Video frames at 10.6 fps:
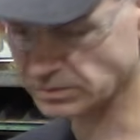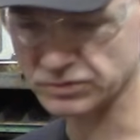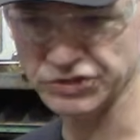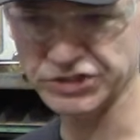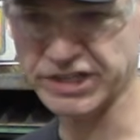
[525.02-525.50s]

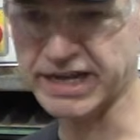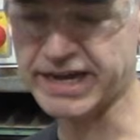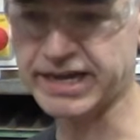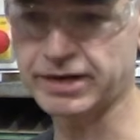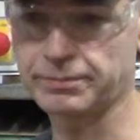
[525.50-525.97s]
said,
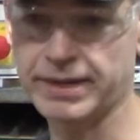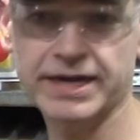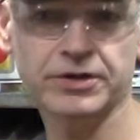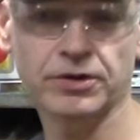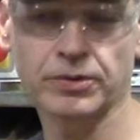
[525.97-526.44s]
I got a
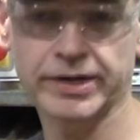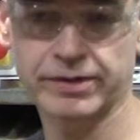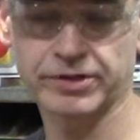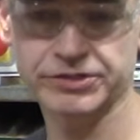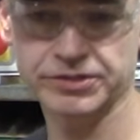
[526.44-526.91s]
backhoe and
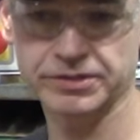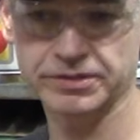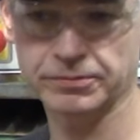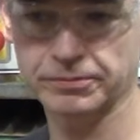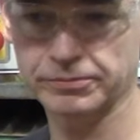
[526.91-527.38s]
I want you
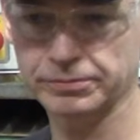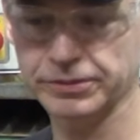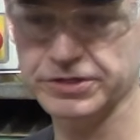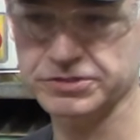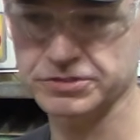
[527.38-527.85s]
to
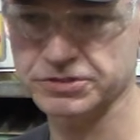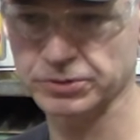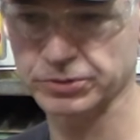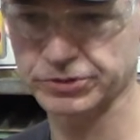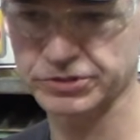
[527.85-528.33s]
replace the
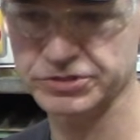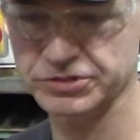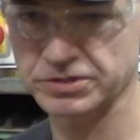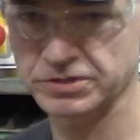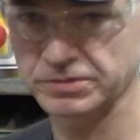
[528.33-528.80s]
cylinders
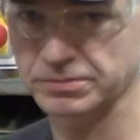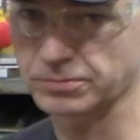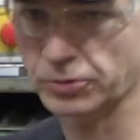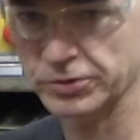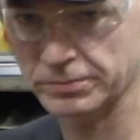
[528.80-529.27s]
and
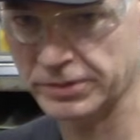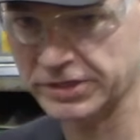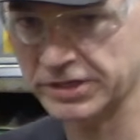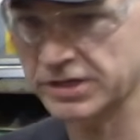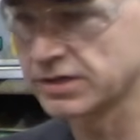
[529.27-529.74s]
bore the
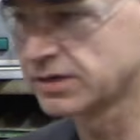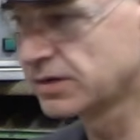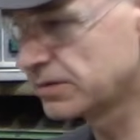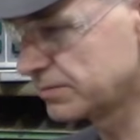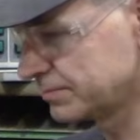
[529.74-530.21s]
bucket,
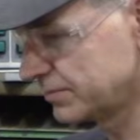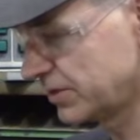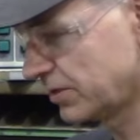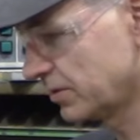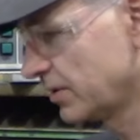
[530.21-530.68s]

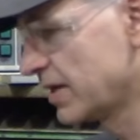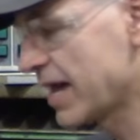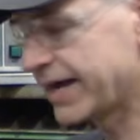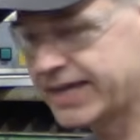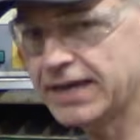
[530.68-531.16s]
you know,
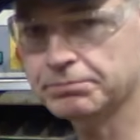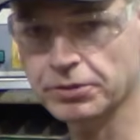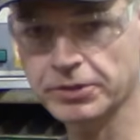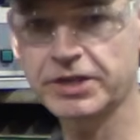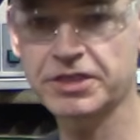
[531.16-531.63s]
I can't
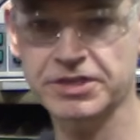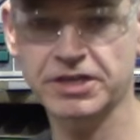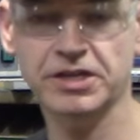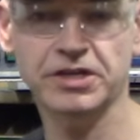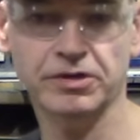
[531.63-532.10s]
pull
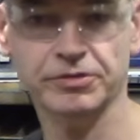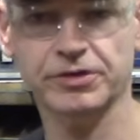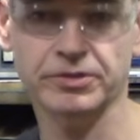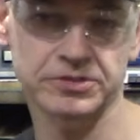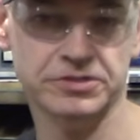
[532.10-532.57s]
anything in here with
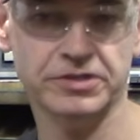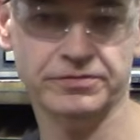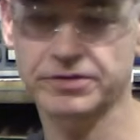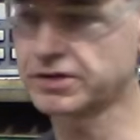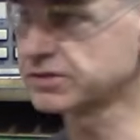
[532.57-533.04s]
all this
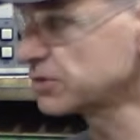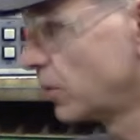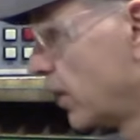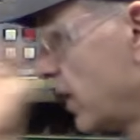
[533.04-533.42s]
stuff in here. So